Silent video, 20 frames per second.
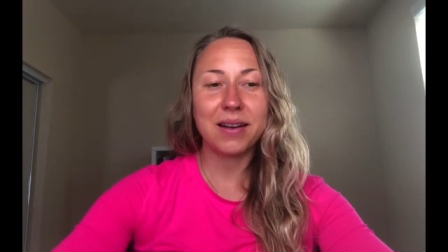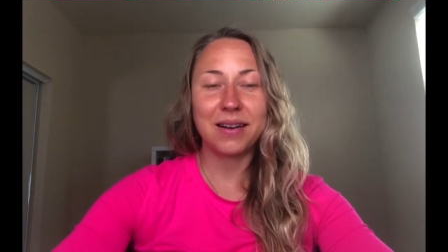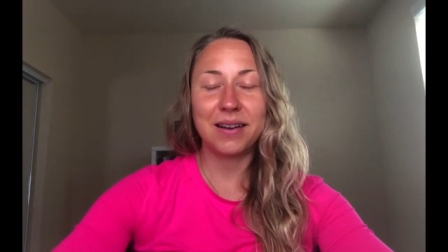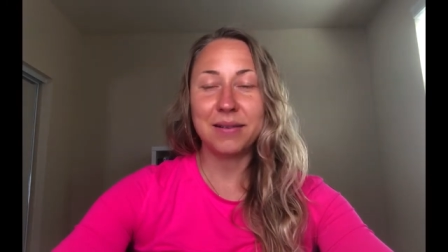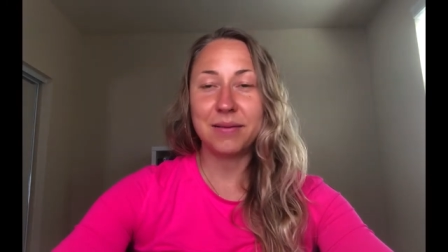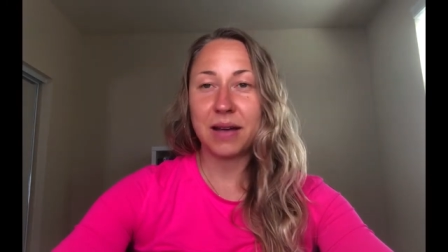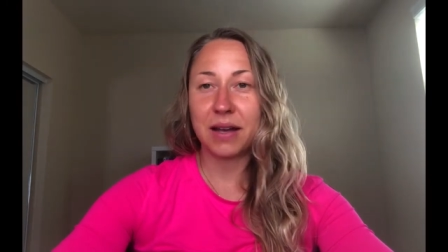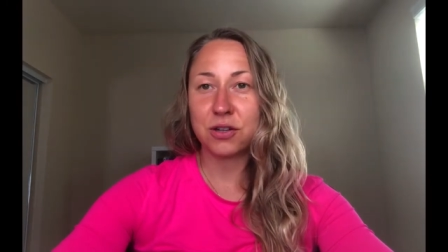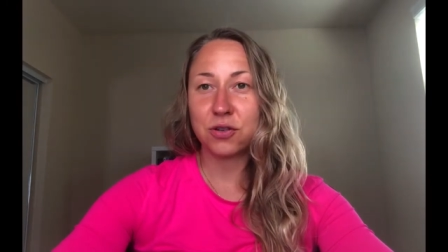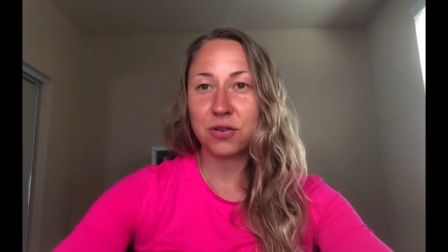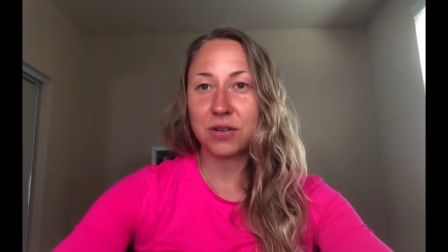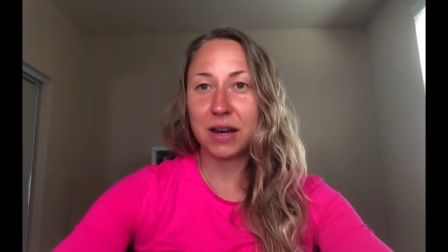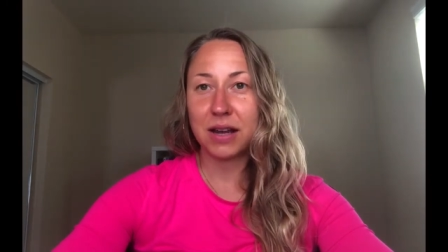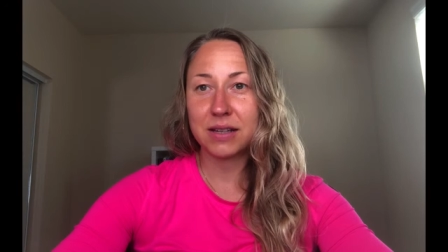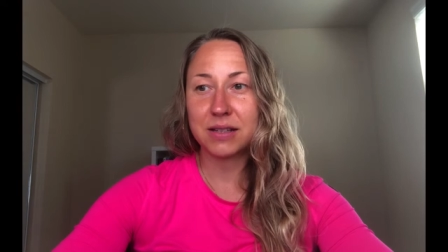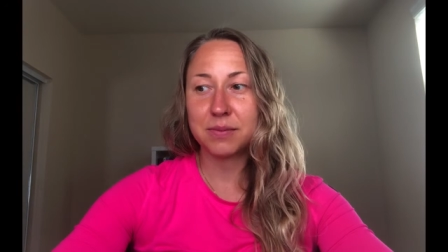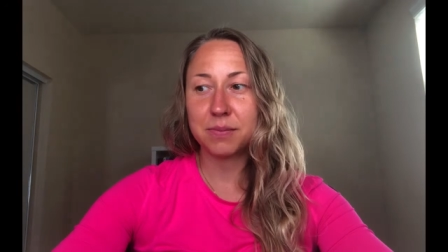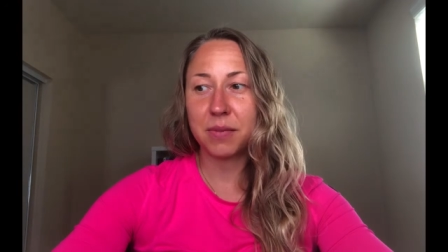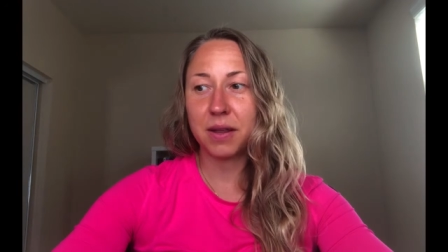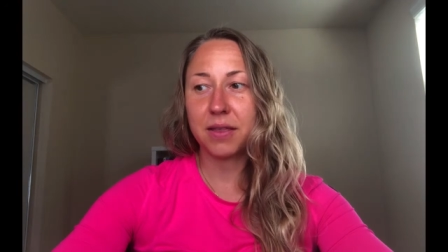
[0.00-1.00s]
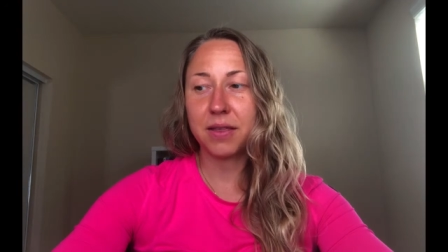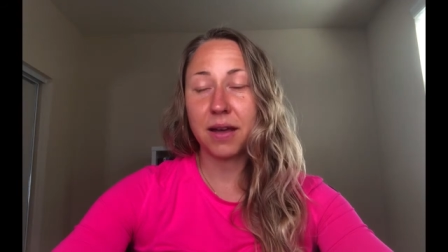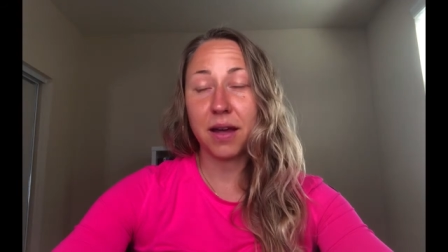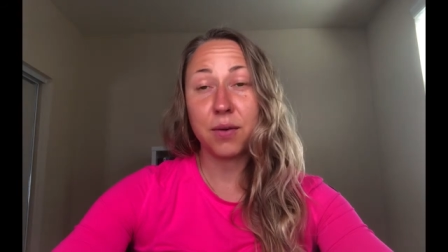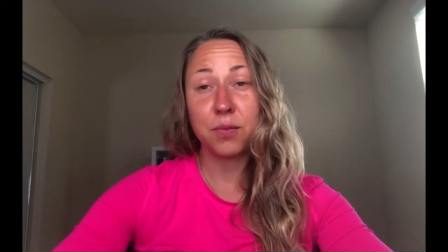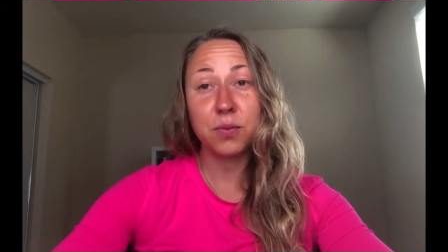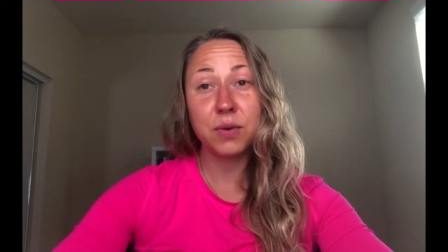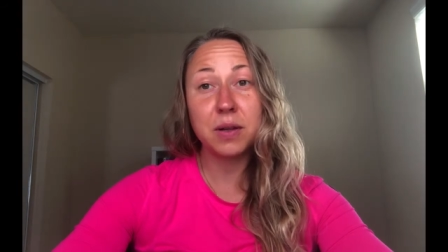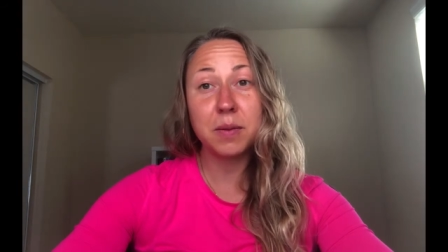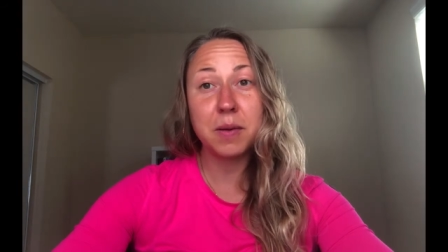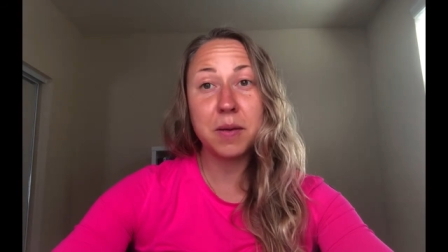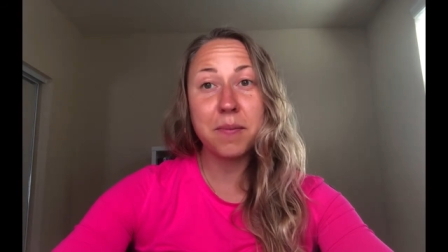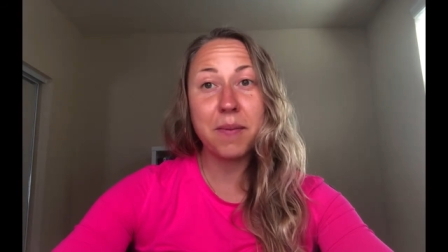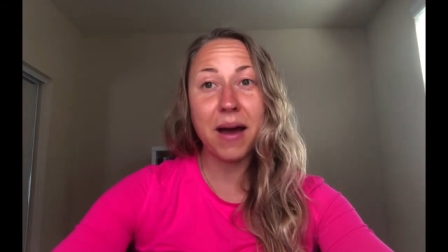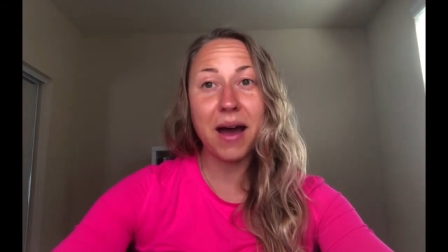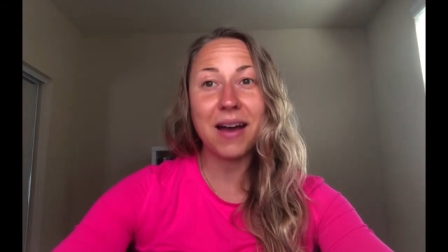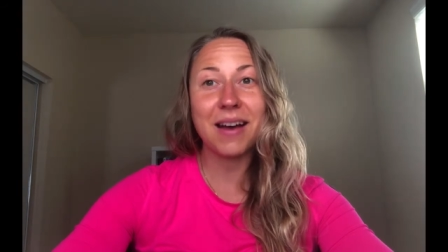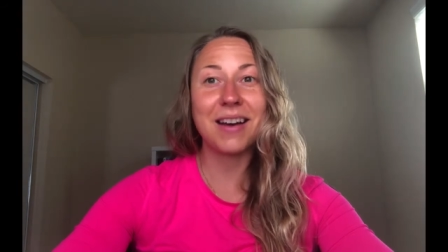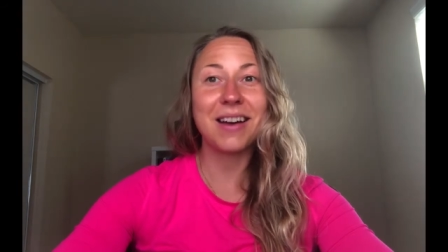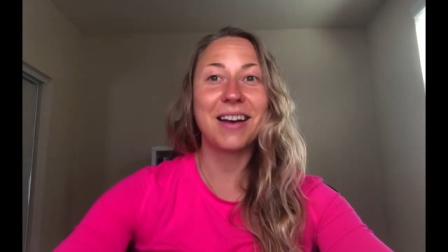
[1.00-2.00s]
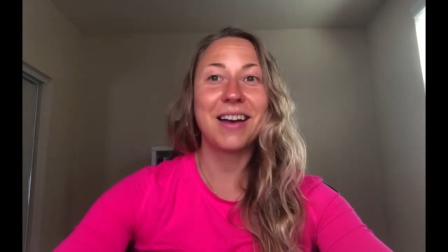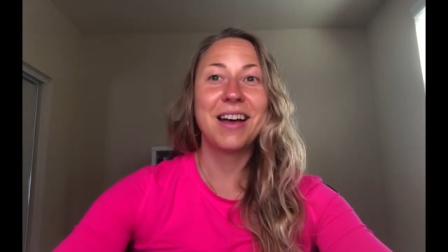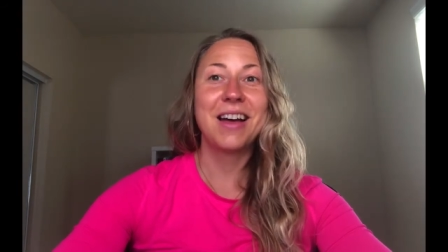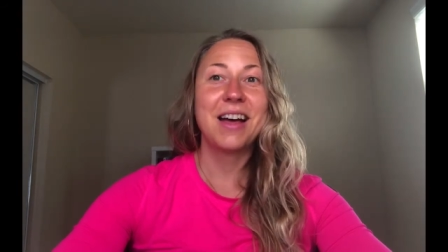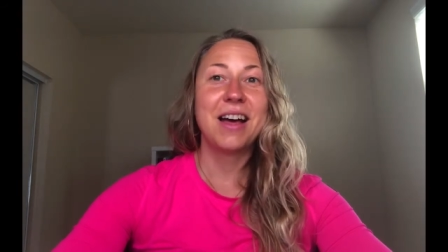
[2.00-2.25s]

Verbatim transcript: Um, actually, next month, I will be back.